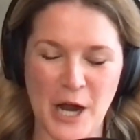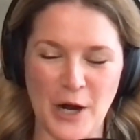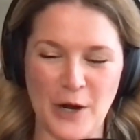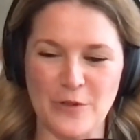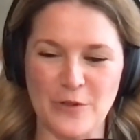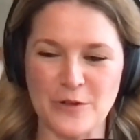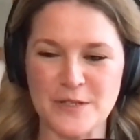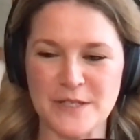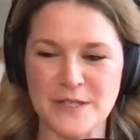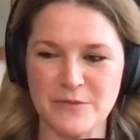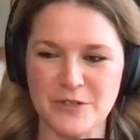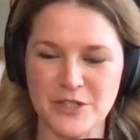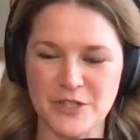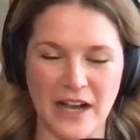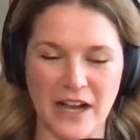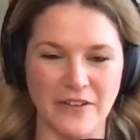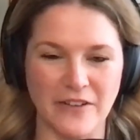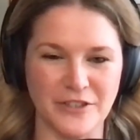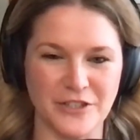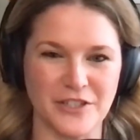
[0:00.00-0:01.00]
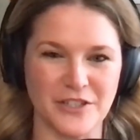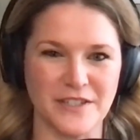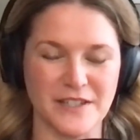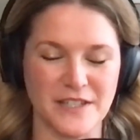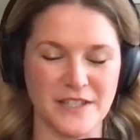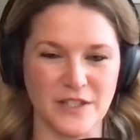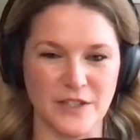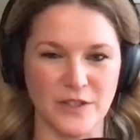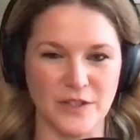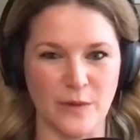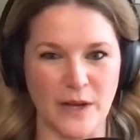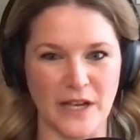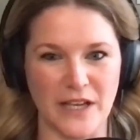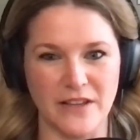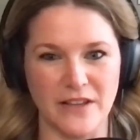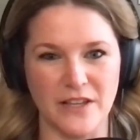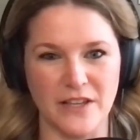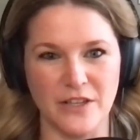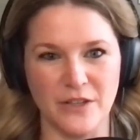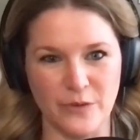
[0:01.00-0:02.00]
are there some challenges to the way
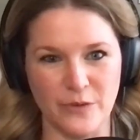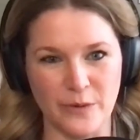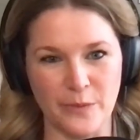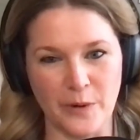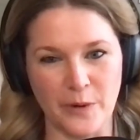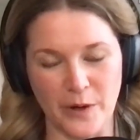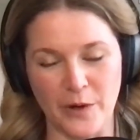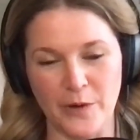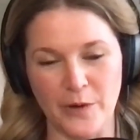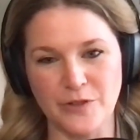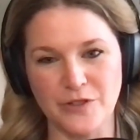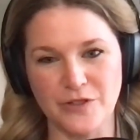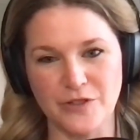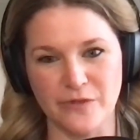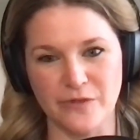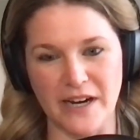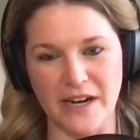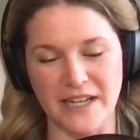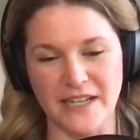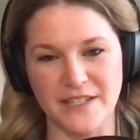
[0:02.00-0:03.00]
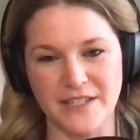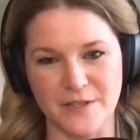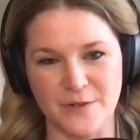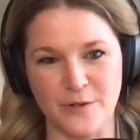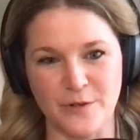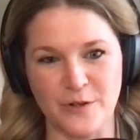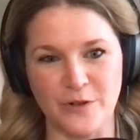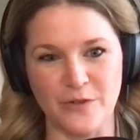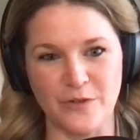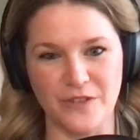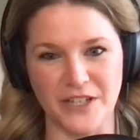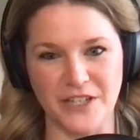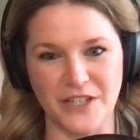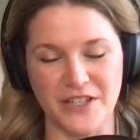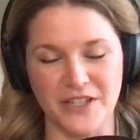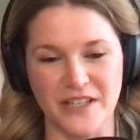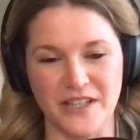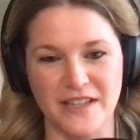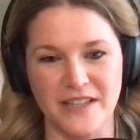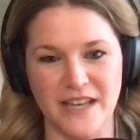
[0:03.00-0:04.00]
that you approach writing historical
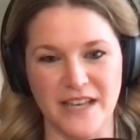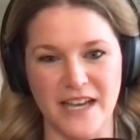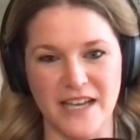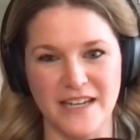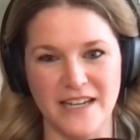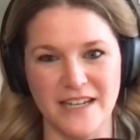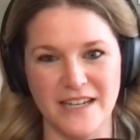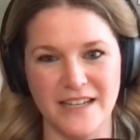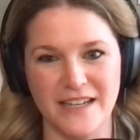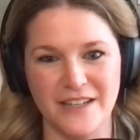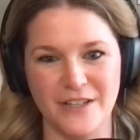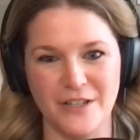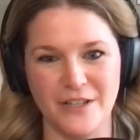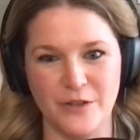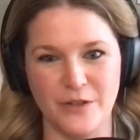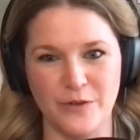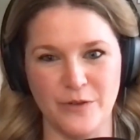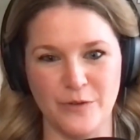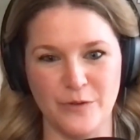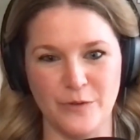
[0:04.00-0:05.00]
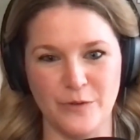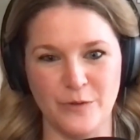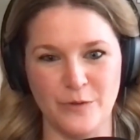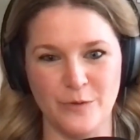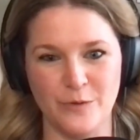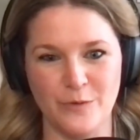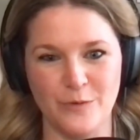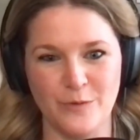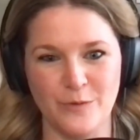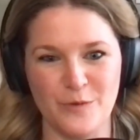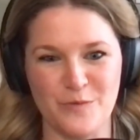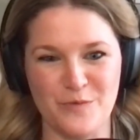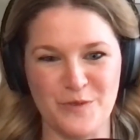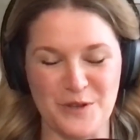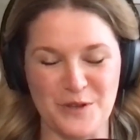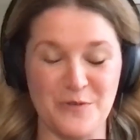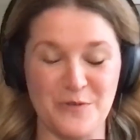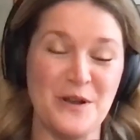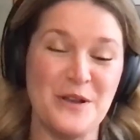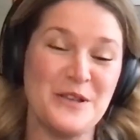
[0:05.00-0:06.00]
fiction that you
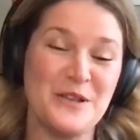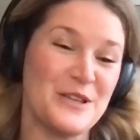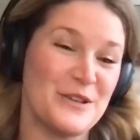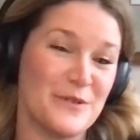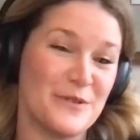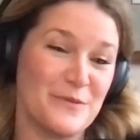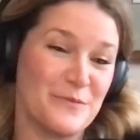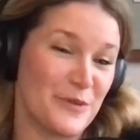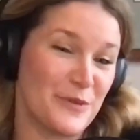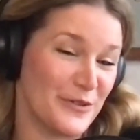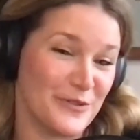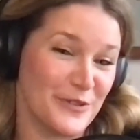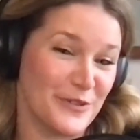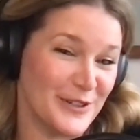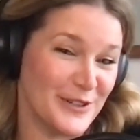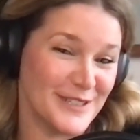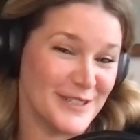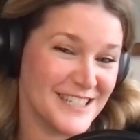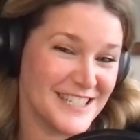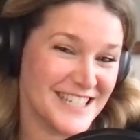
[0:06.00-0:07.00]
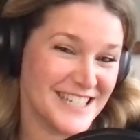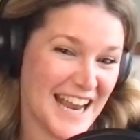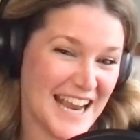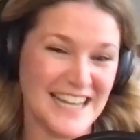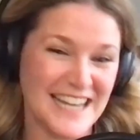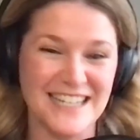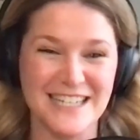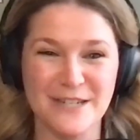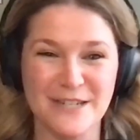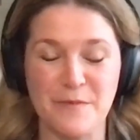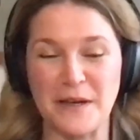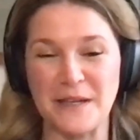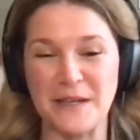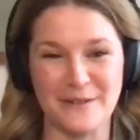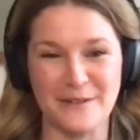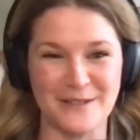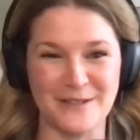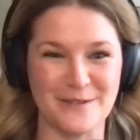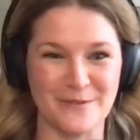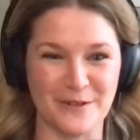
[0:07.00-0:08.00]
would prefer to change, but
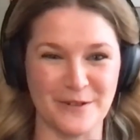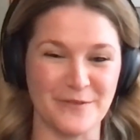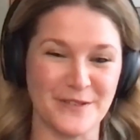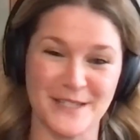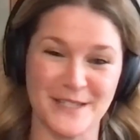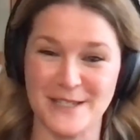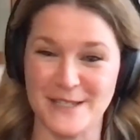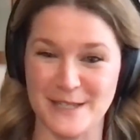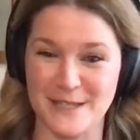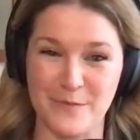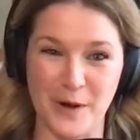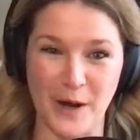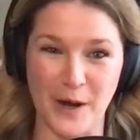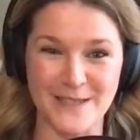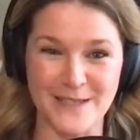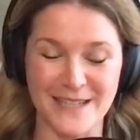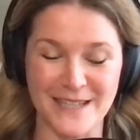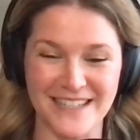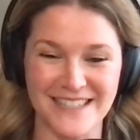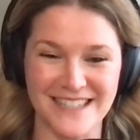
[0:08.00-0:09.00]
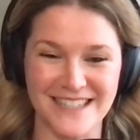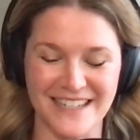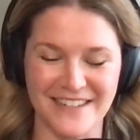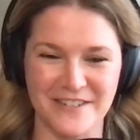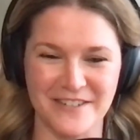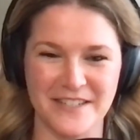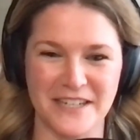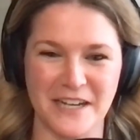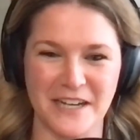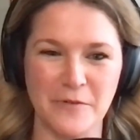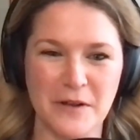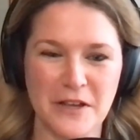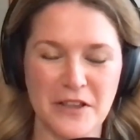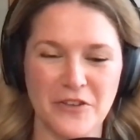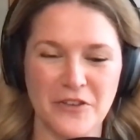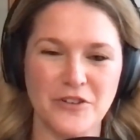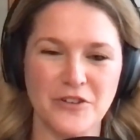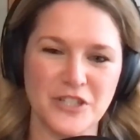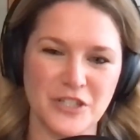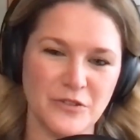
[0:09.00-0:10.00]
you're sort of, this is the process and you're stuck
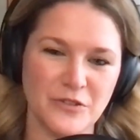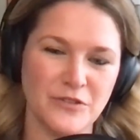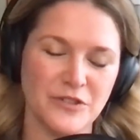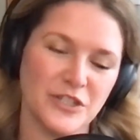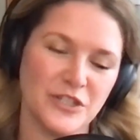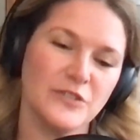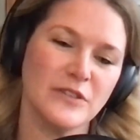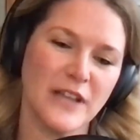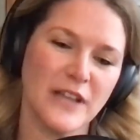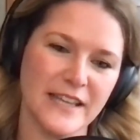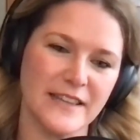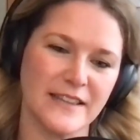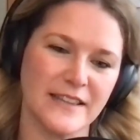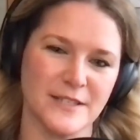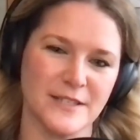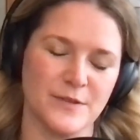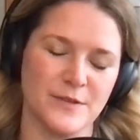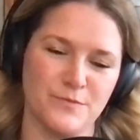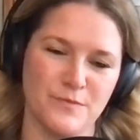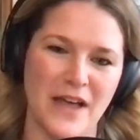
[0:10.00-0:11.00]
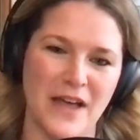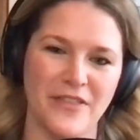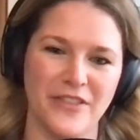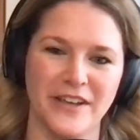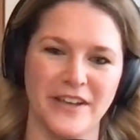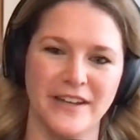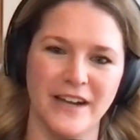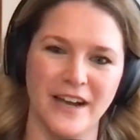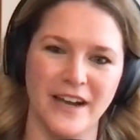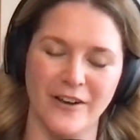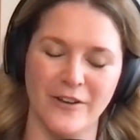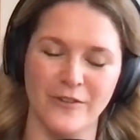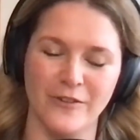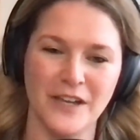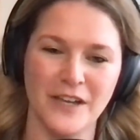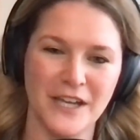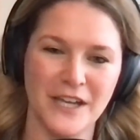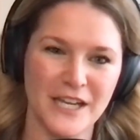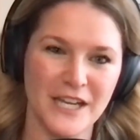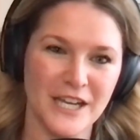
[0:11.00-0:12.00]
with? Or do you like this method
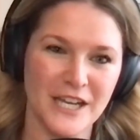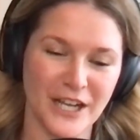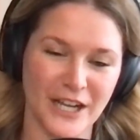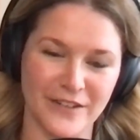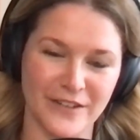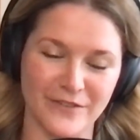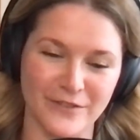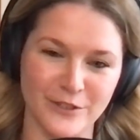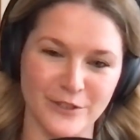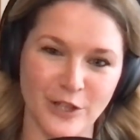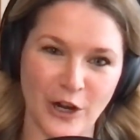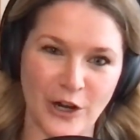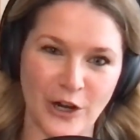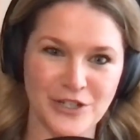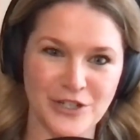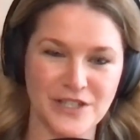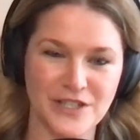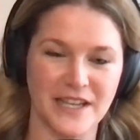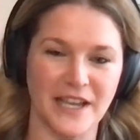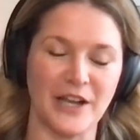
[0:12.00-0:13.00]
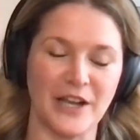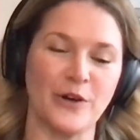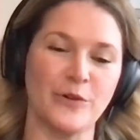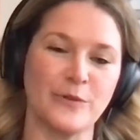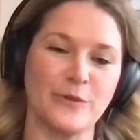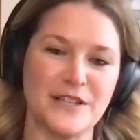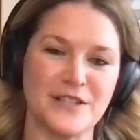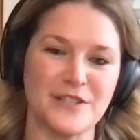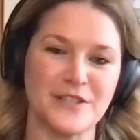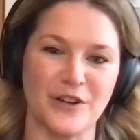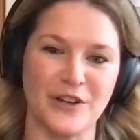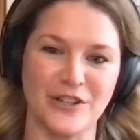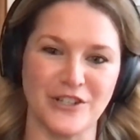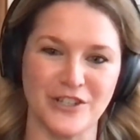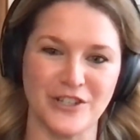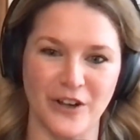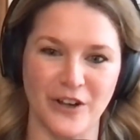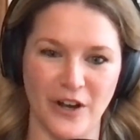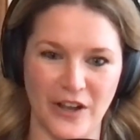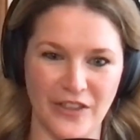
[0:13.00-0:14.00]
of kind of large scale
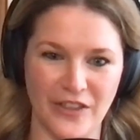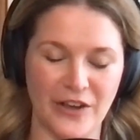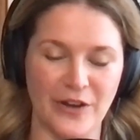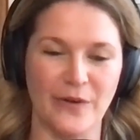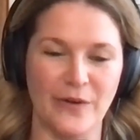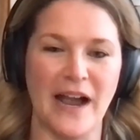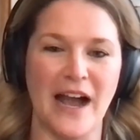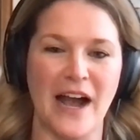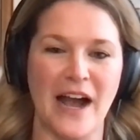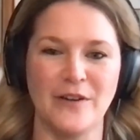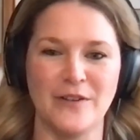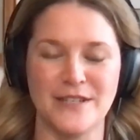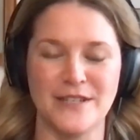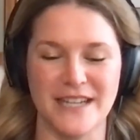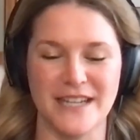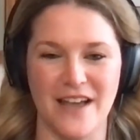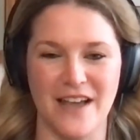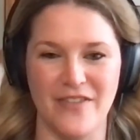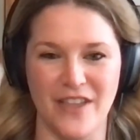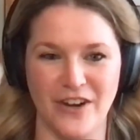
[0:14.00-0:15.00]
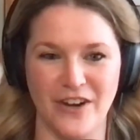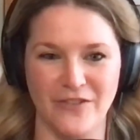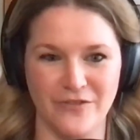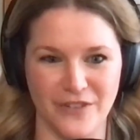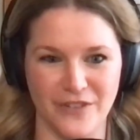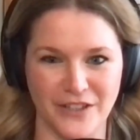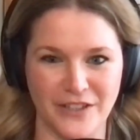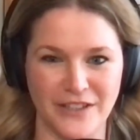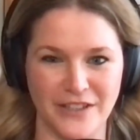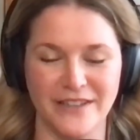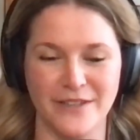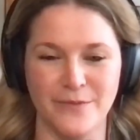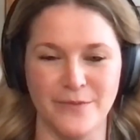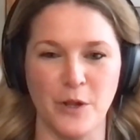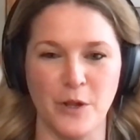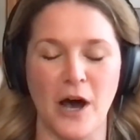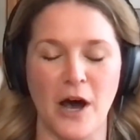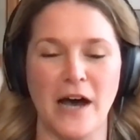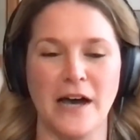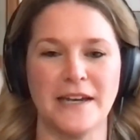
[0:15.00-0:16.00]
research on the ground and then fill in the
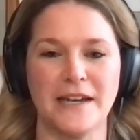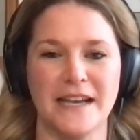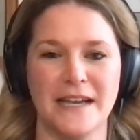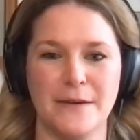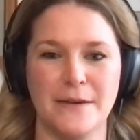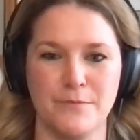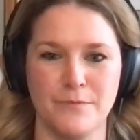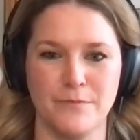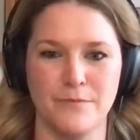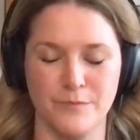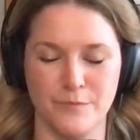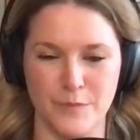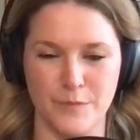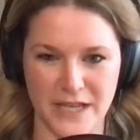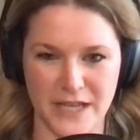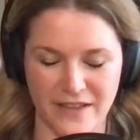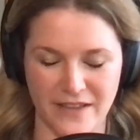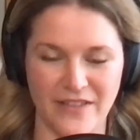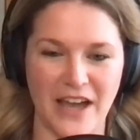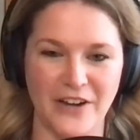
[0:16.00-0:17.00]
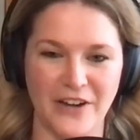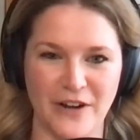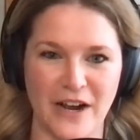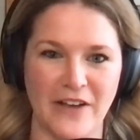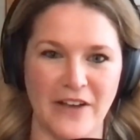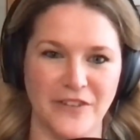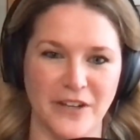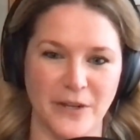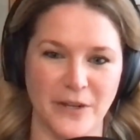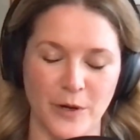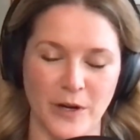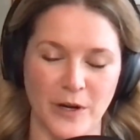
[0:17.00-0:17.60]
plot and begin that drafting